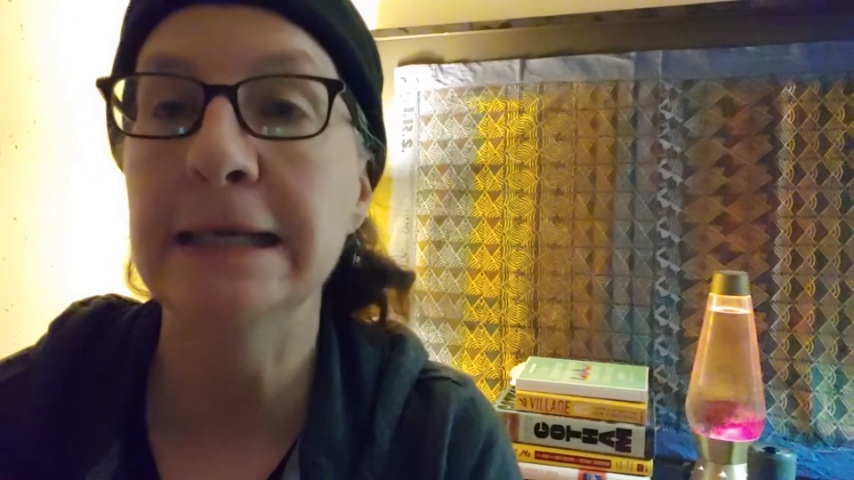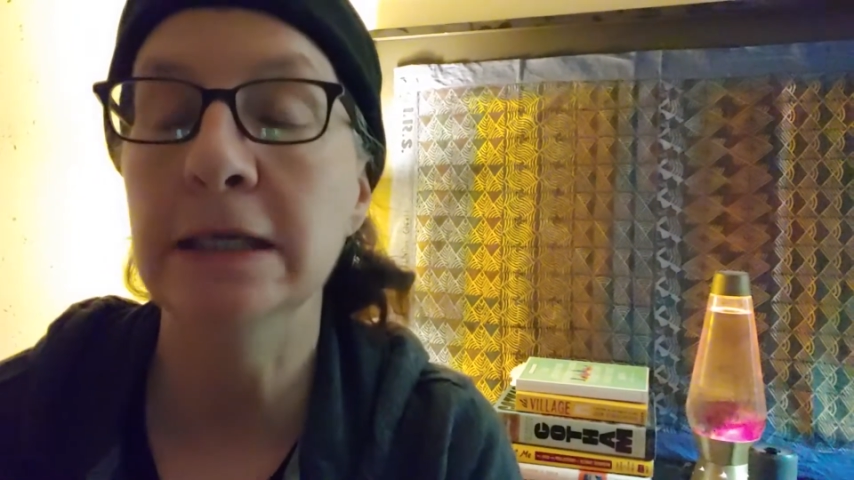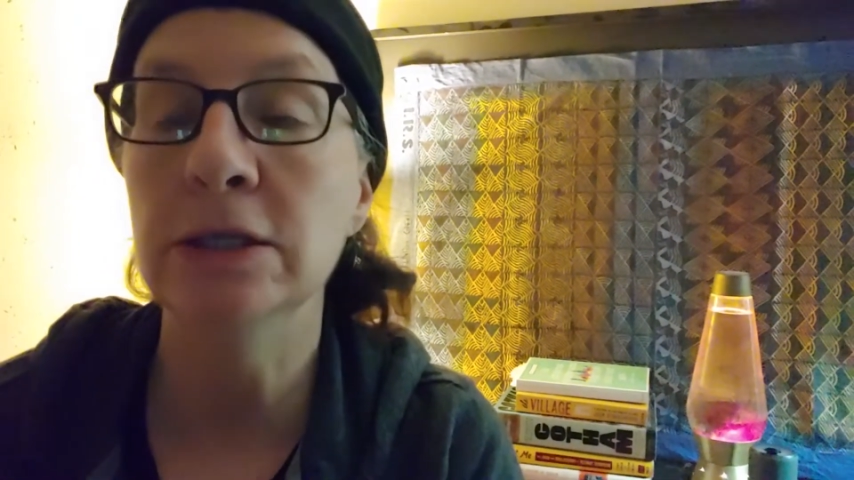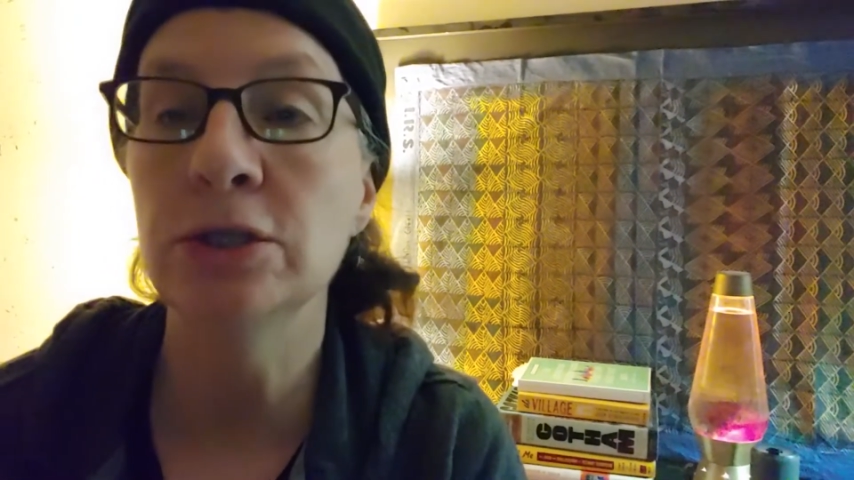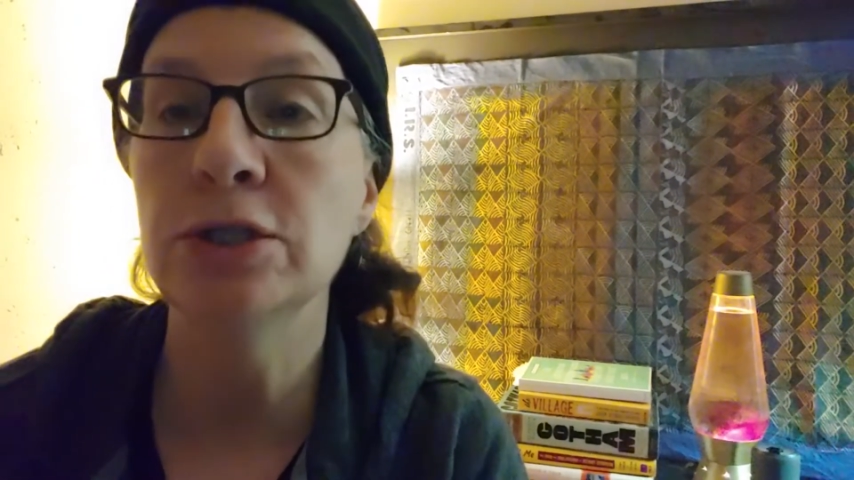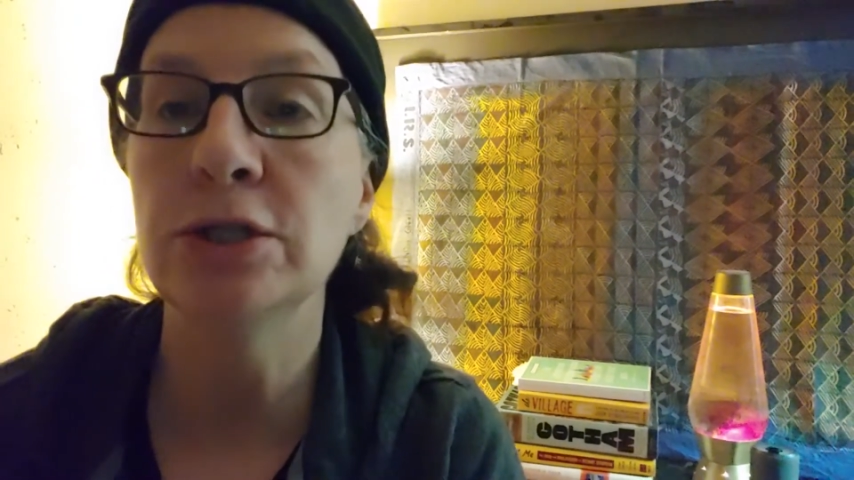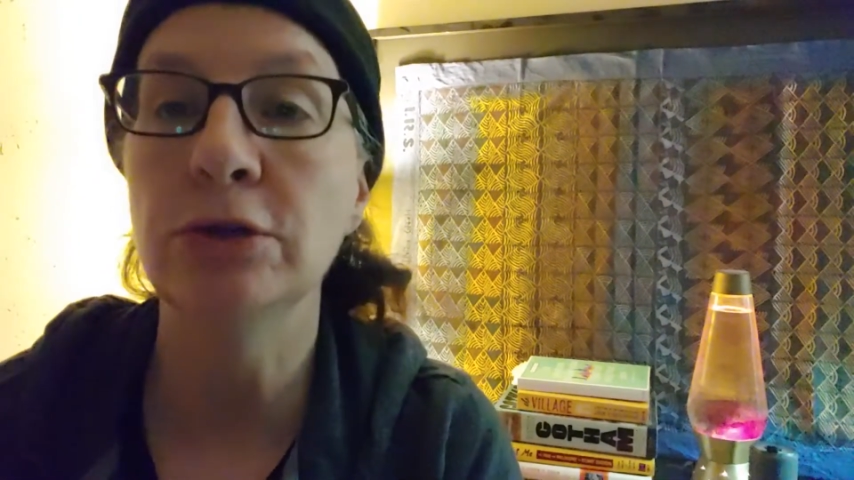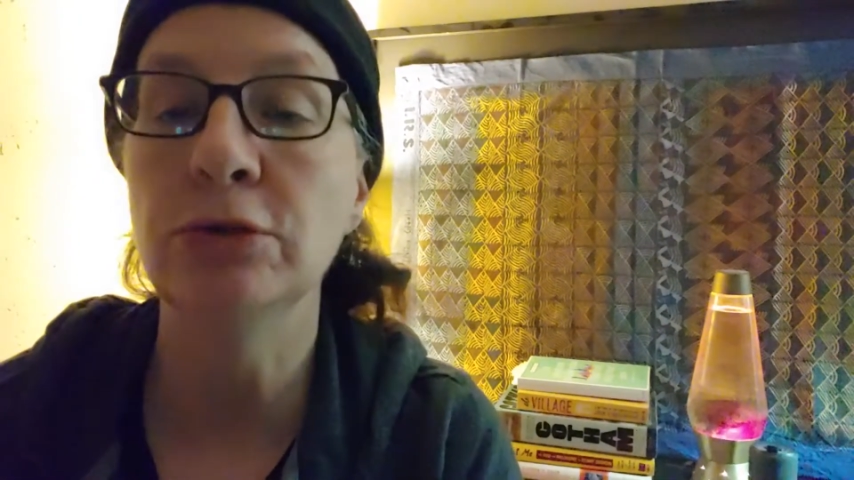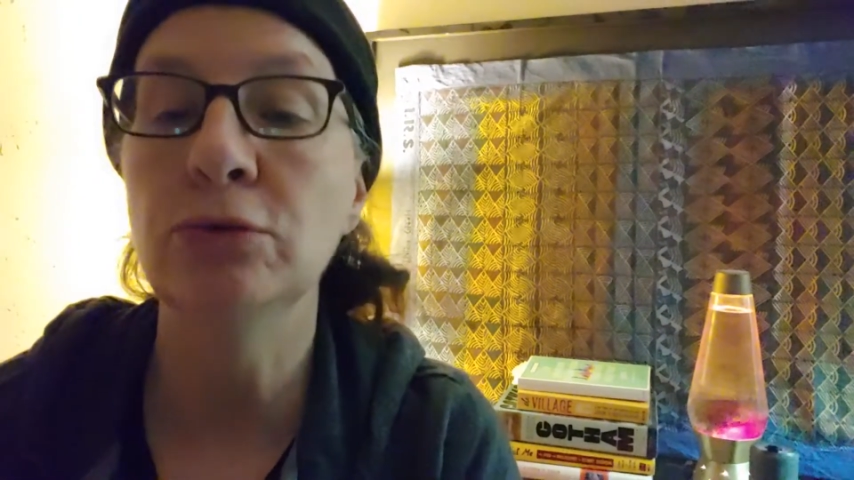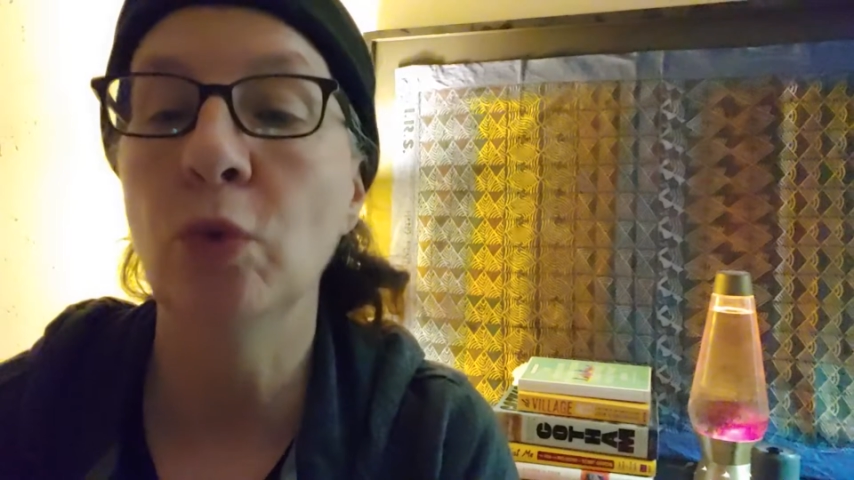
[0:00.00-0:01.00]

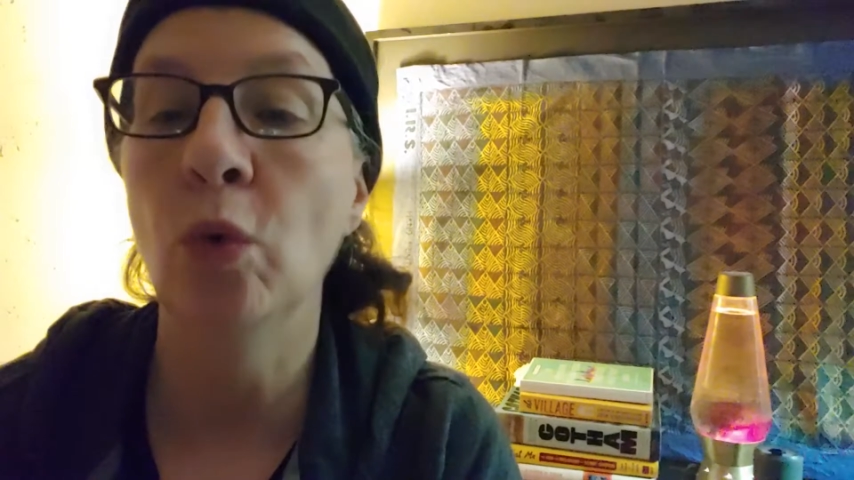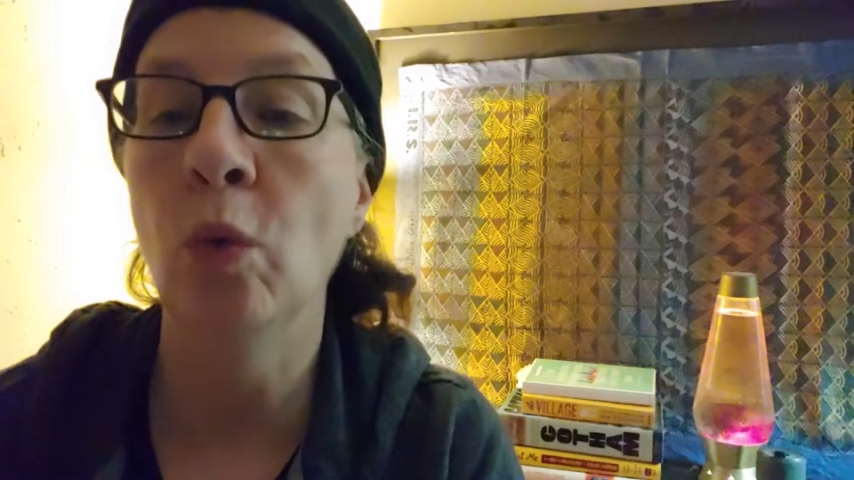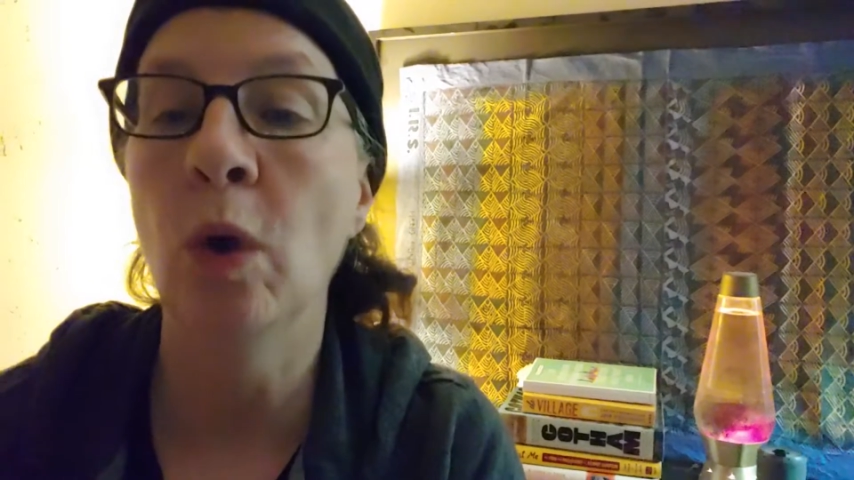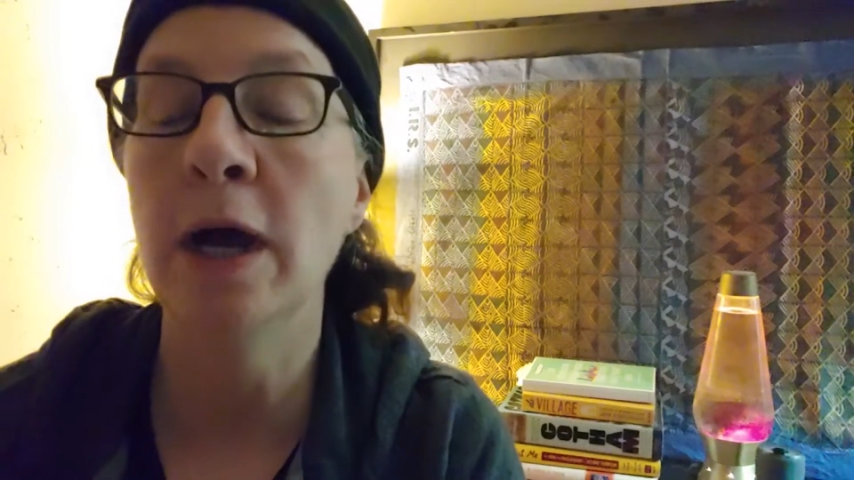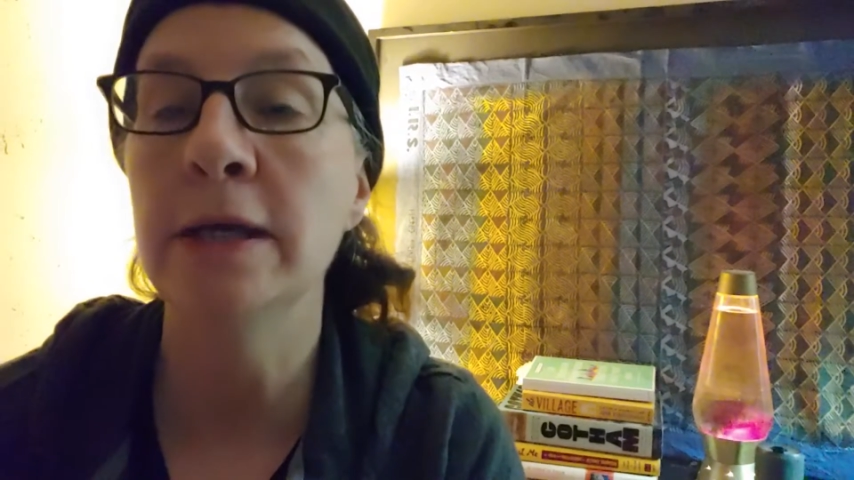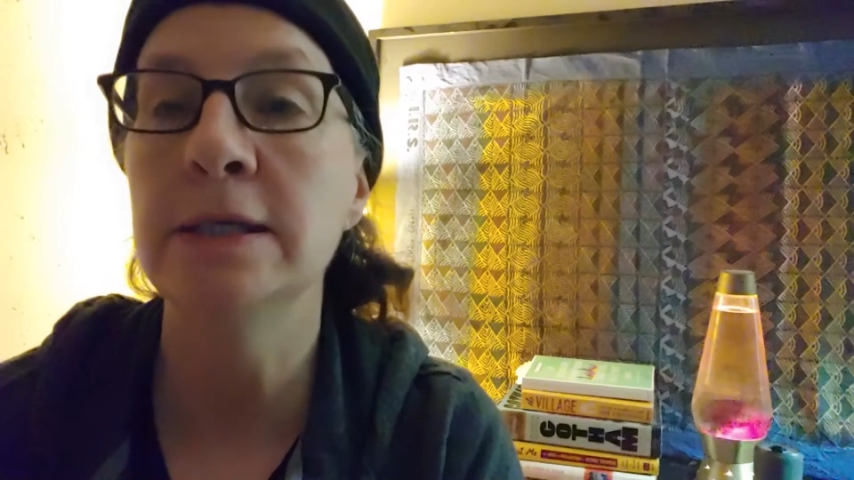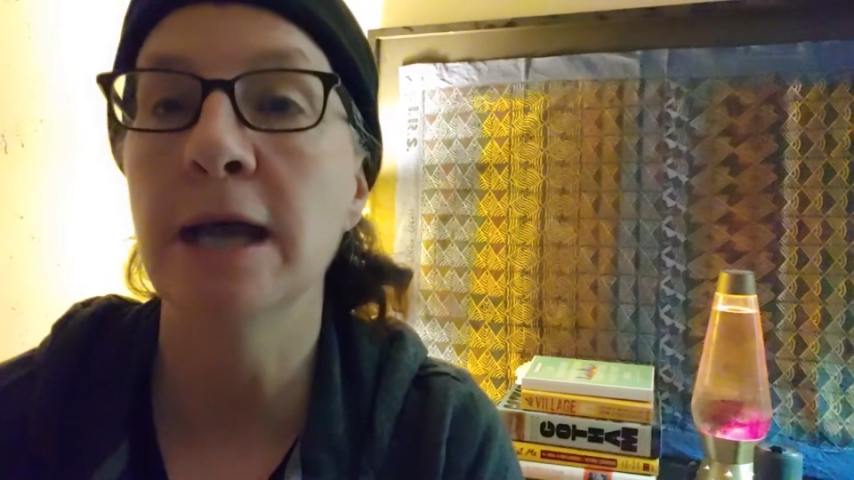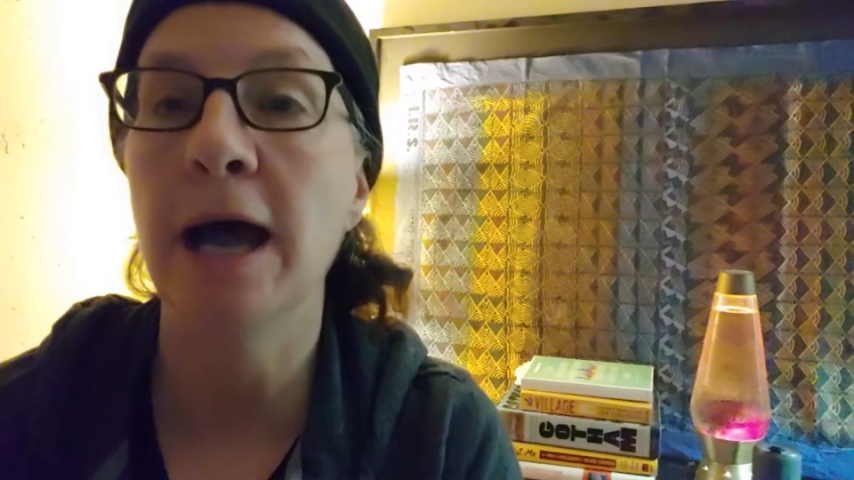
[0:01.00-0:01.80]
into what